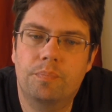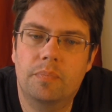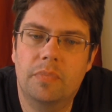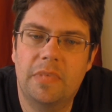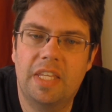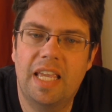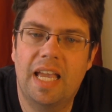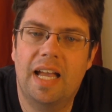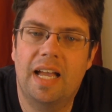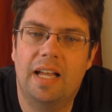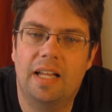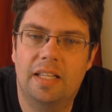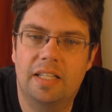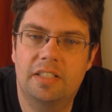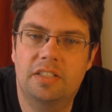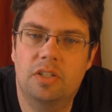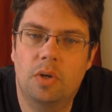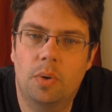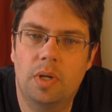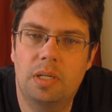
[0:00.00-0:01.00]
Yeah,
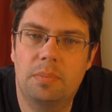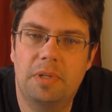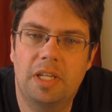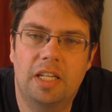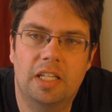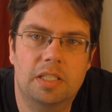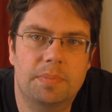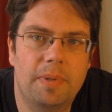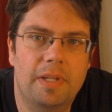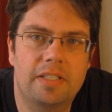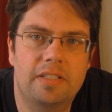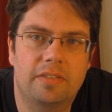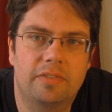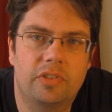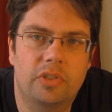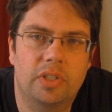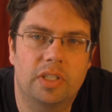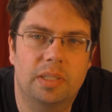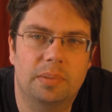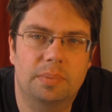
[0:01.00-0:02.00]
it's going to be an expensive
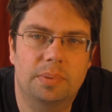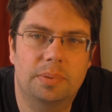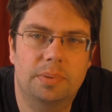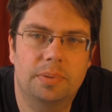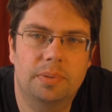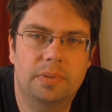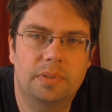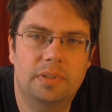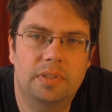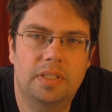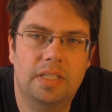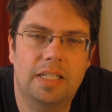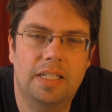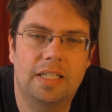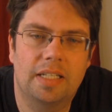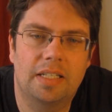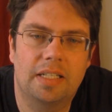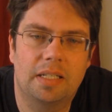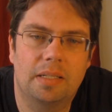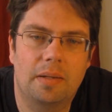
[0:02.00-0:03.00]
trip.
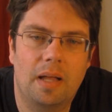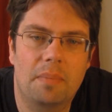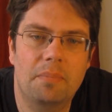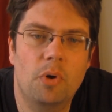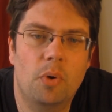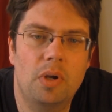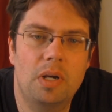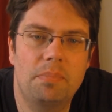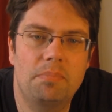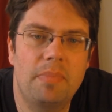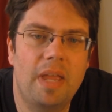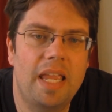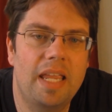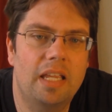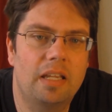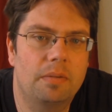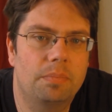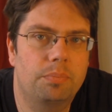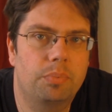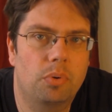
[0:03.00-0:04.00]
I'm going to
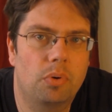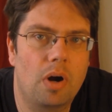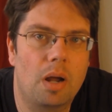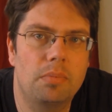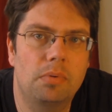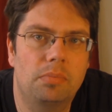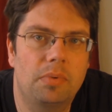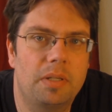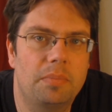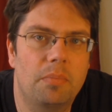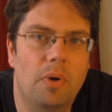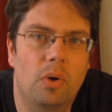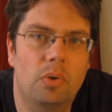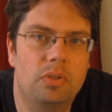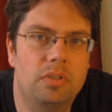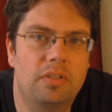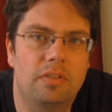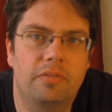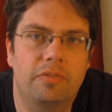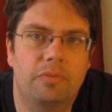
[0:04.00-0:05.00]
make probably
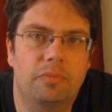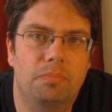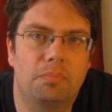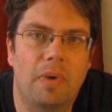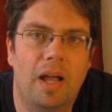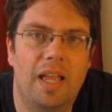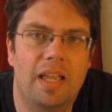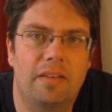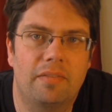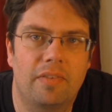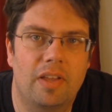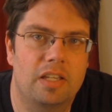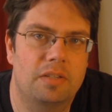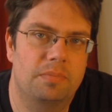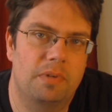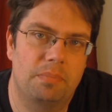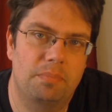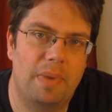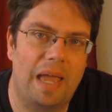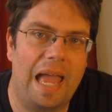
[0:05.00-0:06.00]
most of my
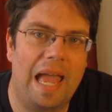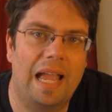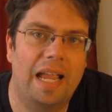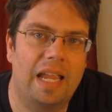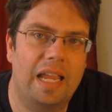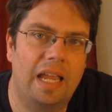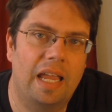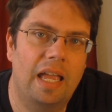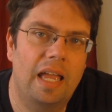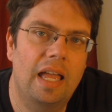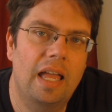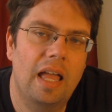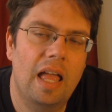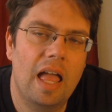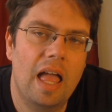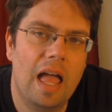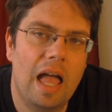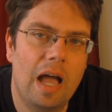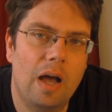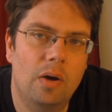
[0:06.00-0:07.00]
investment back
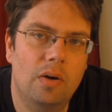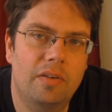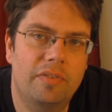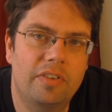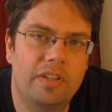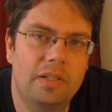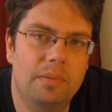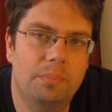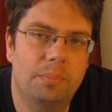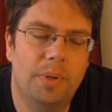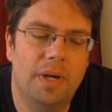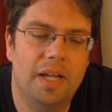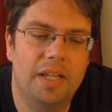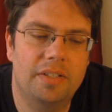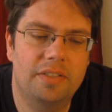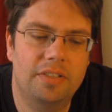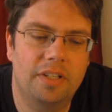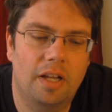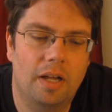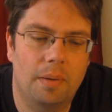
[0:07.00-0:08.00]
out of it,
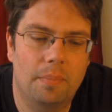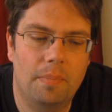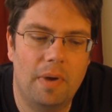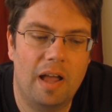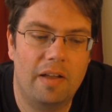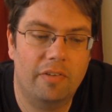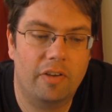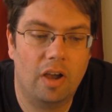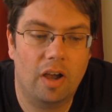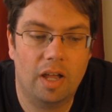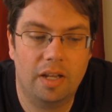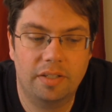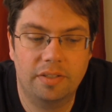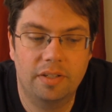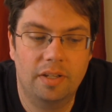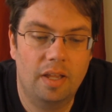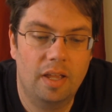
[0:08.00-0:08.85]
but I've got